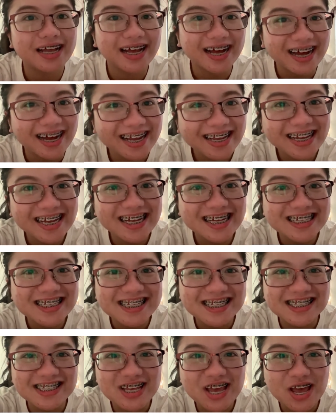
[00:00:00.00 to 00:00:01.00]
Hi guys,
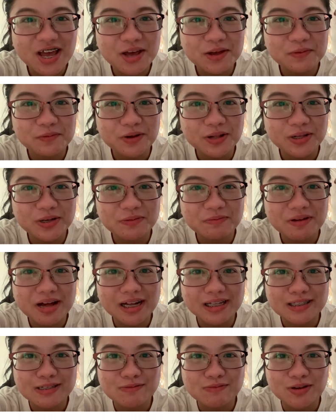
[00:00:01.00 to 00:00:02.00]
it's Kay and welcome
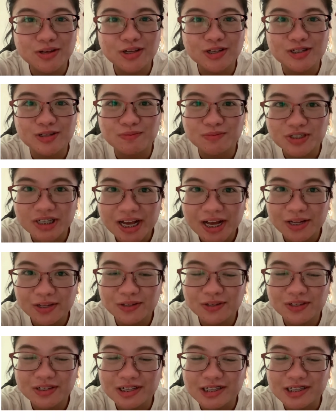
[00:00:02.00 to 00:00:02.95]
back to my YouTube channel.